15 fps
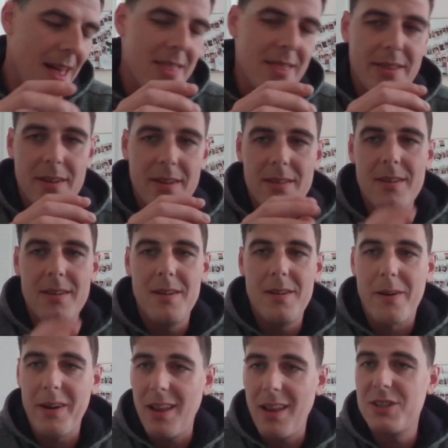and
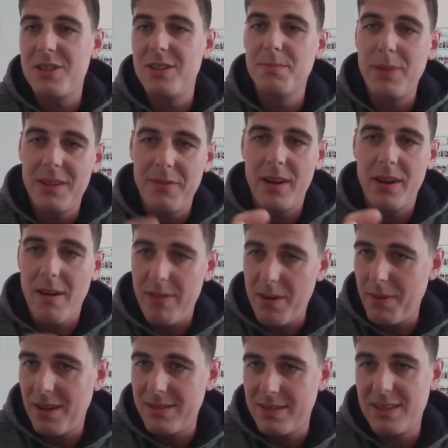the relations between
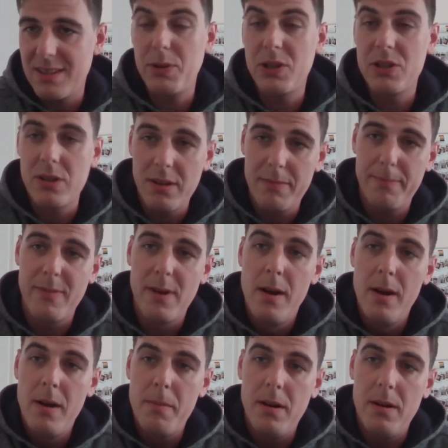governments, especially
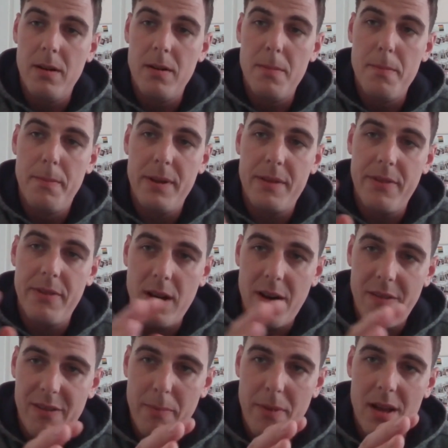between
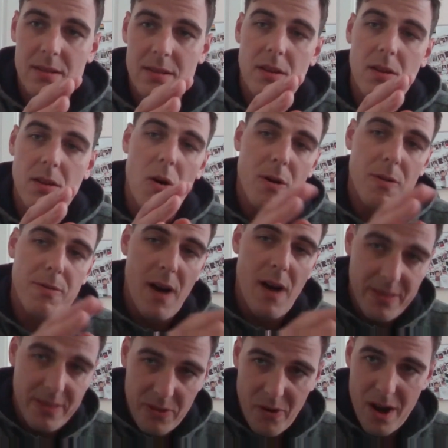government of
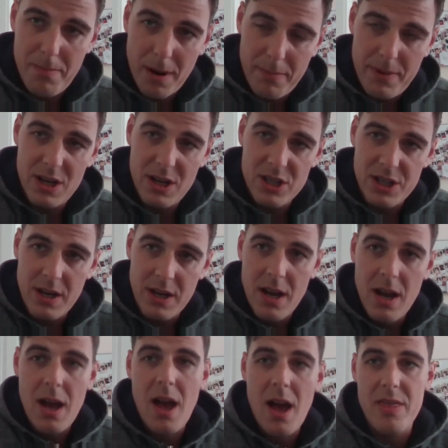Andrej Babiš
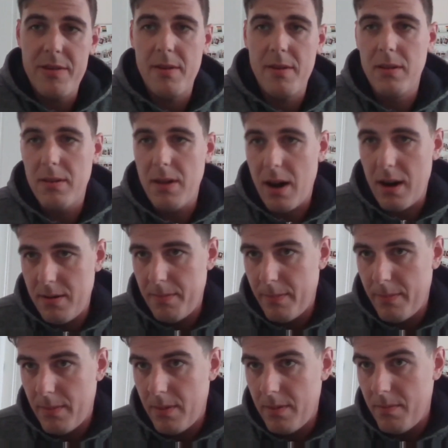and
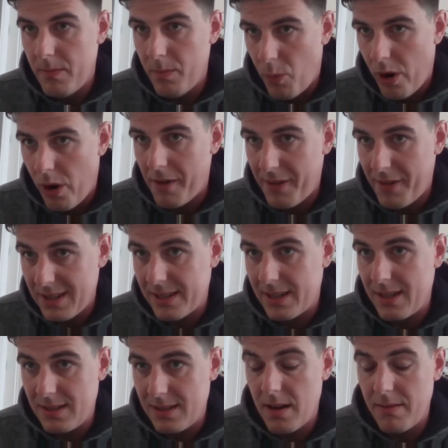
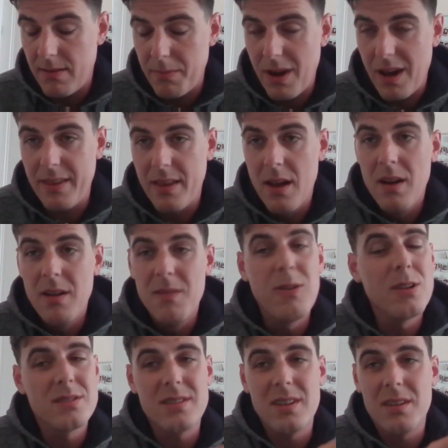Morawiecki's government,
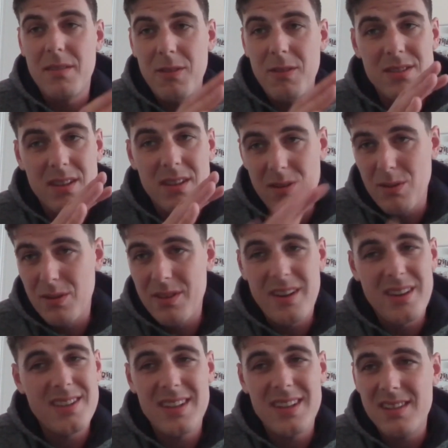wasn't good.
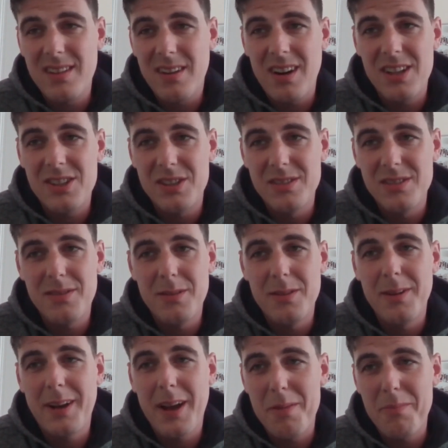These relations
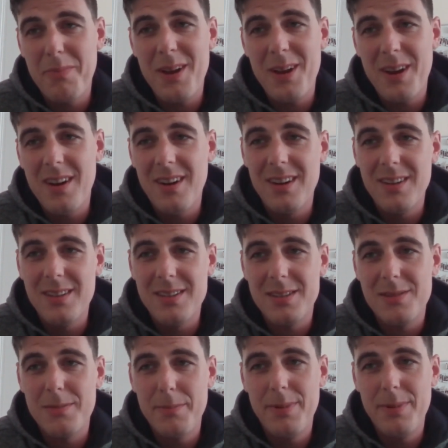can
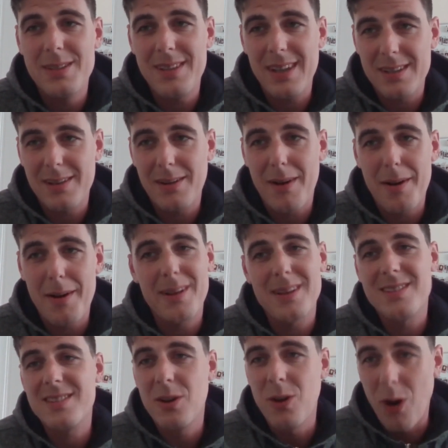be subscribed
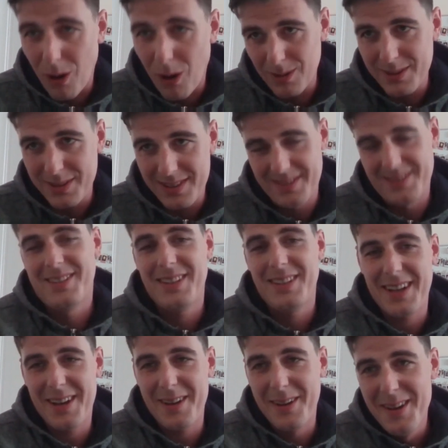as cold,
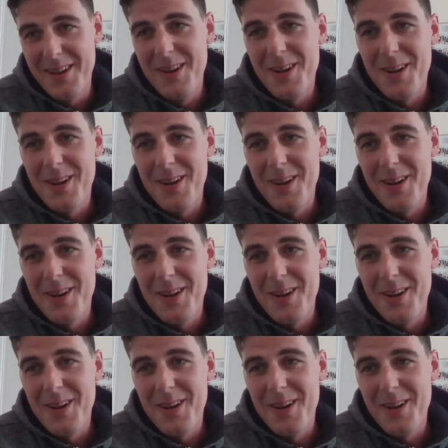yeah,